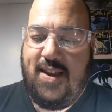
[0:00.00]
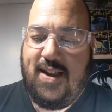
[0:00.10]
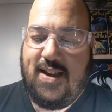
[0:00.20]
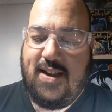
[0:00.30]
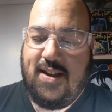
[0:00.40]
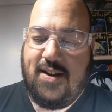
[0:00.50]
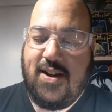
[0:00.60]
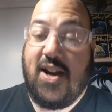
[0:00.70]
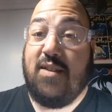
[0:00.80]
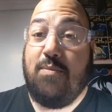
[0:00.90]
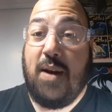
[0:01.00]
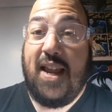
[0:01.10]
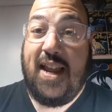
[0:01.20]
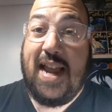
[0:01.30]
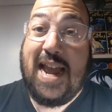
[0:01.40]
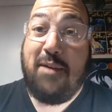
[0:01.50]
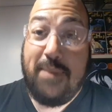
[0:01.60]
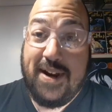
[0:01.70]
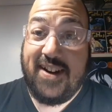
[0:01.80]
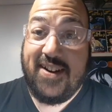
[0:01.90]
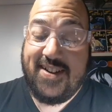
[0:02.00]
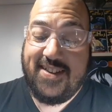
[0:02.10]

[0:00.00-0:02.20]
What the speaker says: cosplay at MegaCon.